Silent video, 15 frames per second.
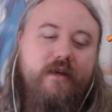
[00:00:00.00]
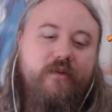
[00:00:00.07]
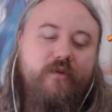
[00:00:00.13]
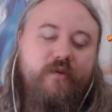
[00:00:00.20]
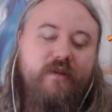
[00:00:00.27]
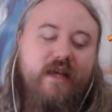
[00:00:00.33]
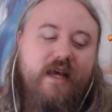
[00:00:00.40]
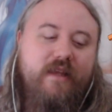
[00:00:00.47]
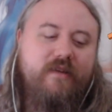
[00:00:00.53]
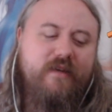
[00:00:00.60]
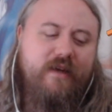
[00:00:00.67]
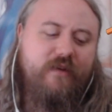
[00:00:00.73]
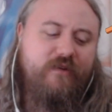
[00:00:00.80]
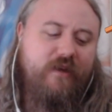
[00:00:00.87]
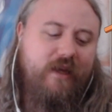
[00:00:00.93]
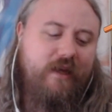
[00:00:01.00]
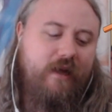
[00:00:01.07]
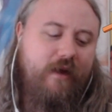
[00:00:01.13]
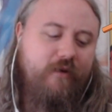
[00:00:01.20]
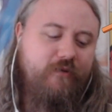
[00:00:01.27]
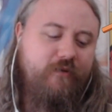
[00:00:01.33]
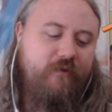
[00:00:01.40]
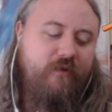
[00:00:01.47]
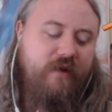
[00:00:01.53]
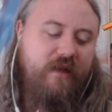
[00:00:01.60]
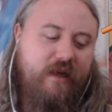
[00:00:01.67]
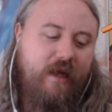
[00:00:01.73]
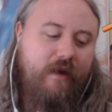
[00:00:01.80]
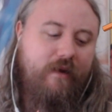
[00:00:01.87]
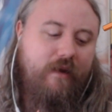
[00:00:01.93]
So in that sense, I, I also feel
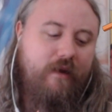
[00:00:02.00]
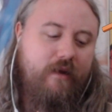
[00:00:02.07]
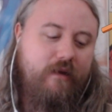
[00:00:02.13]
I,